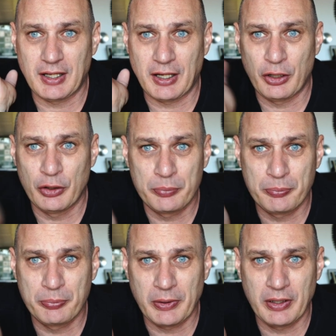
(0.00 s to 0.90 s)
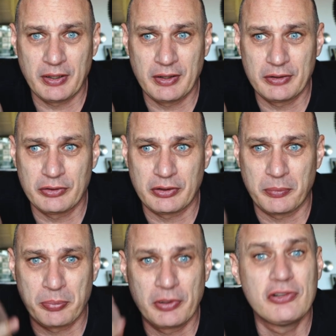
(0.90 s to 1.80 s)
I hope you can
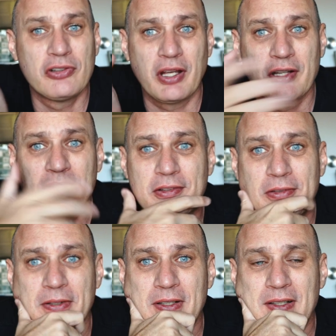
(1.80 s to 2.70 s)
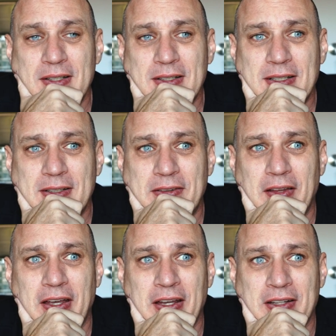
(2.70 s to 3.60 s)
appreciate
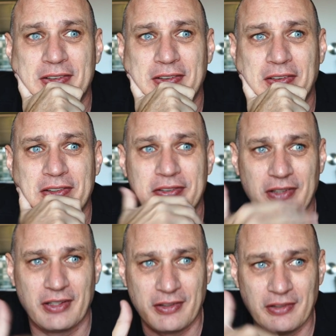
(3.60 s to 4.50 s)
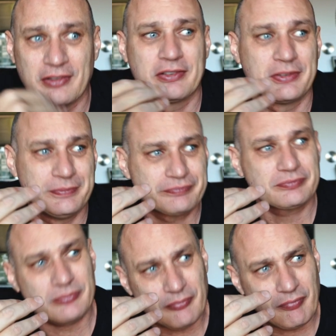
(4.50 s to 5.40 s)
that this is
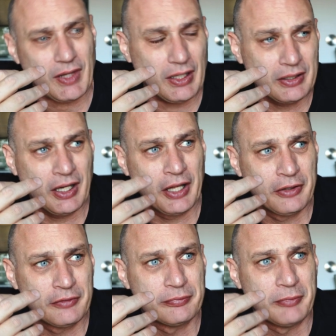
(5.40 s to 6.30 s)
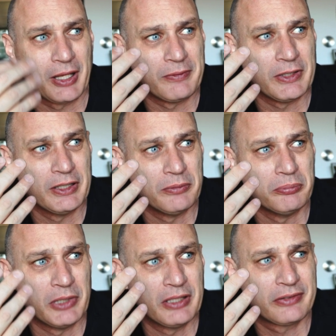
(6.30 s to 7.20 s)
kind of maybe
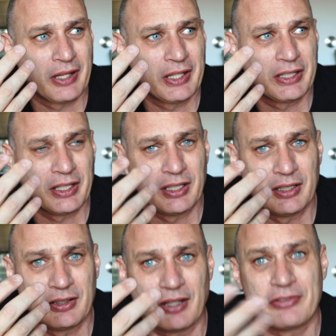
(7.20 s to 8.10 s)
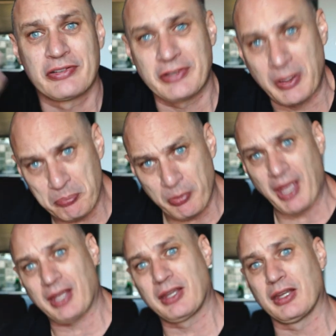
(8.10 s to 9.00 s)
me taking a step
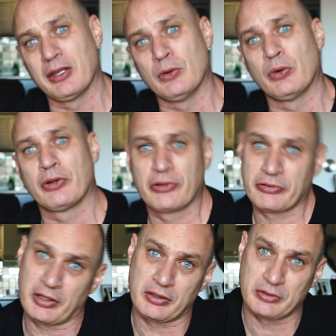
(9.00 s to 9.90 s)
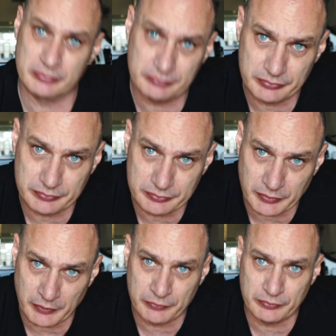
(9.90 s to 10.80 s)
back in order to take
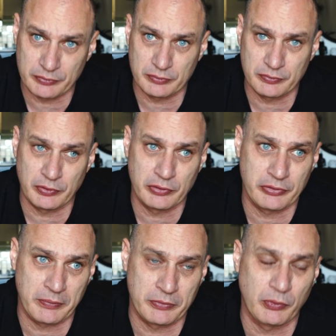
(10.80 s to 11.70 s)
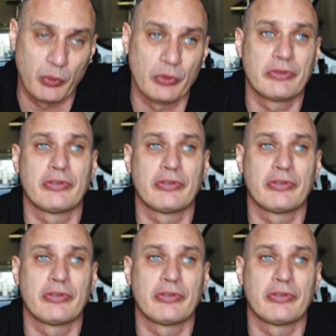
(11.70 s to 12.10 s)
a few steps forward.